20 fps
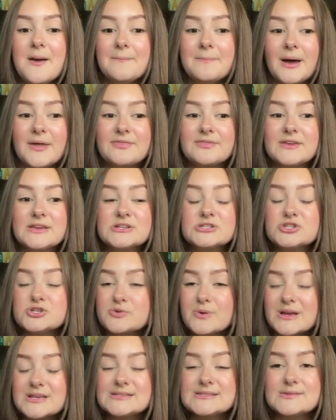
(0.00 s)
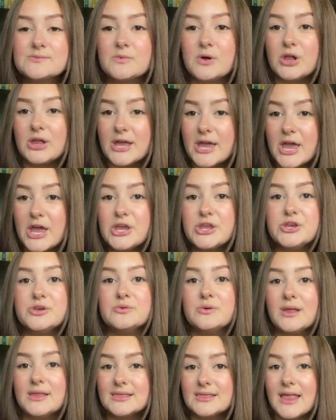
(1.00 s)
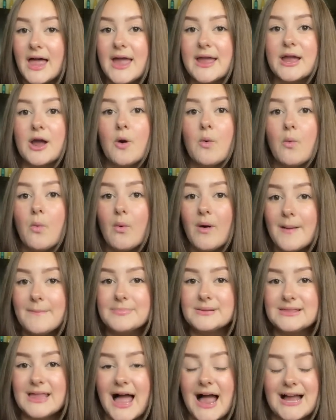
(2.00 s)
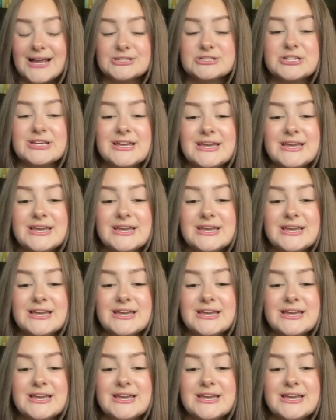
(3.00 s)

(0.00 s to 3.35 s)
but these twists will hit you like whiplash.